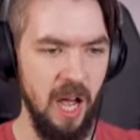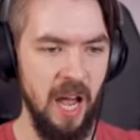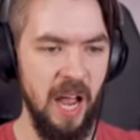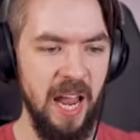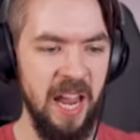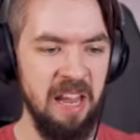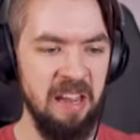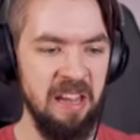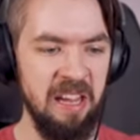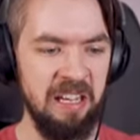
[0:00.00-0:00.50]
I
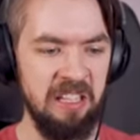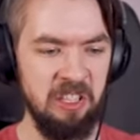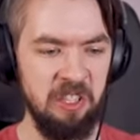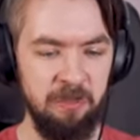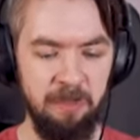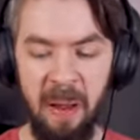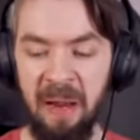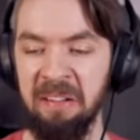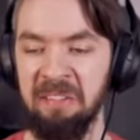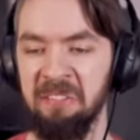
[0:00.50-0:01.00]

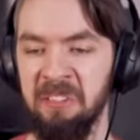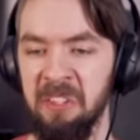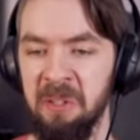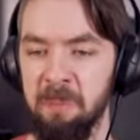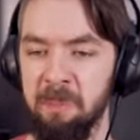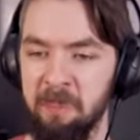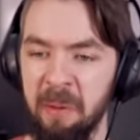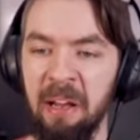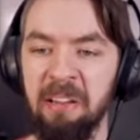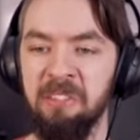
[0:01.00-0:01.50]
expected
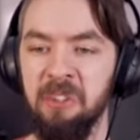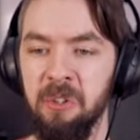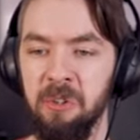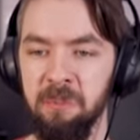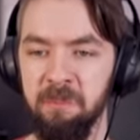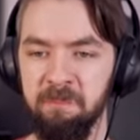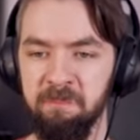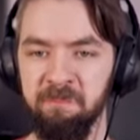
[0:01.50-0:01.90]
better.